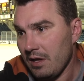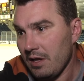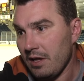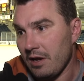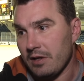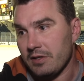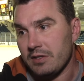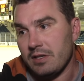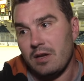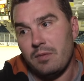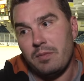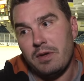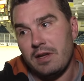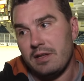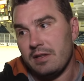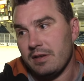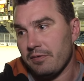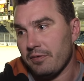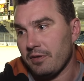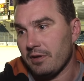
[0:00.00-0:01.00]
You know, it's going to be
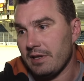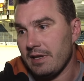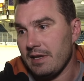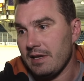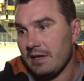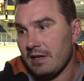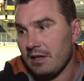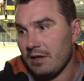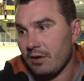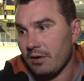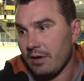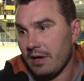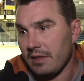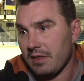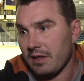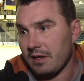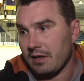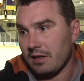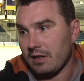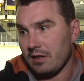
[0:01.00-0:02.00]
a different league. You know, I
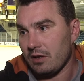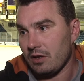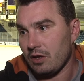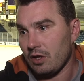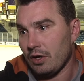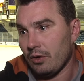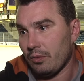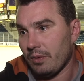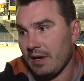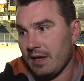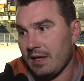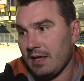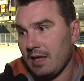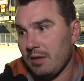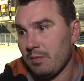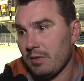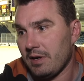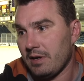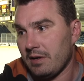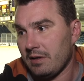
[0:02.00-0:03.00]
think, you know, when I
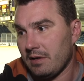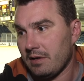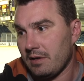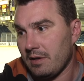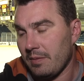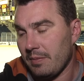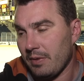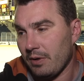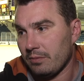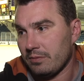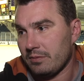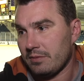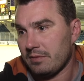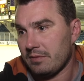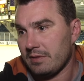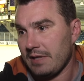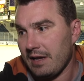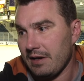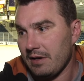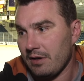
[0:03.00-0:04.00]
came in about
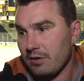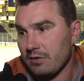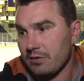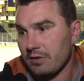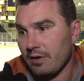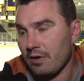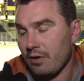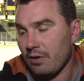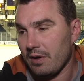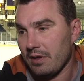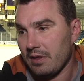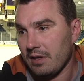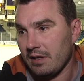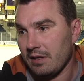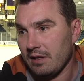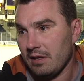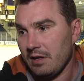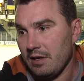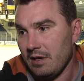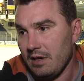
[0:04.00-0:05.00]
10 years ago, I
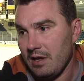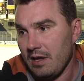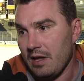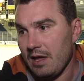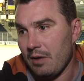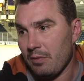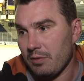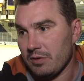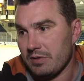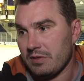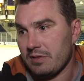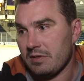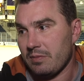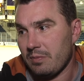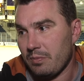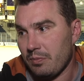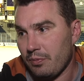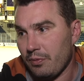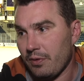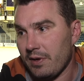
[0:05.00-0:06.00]
think it was
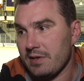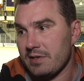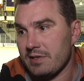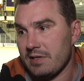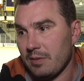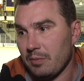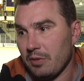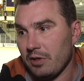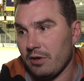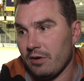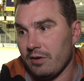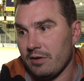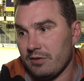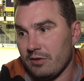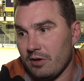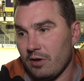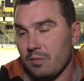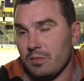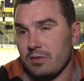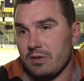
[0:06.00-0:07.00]
pretty similar in
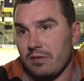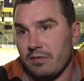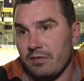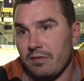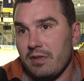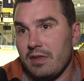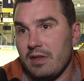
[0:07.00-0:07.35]
terms of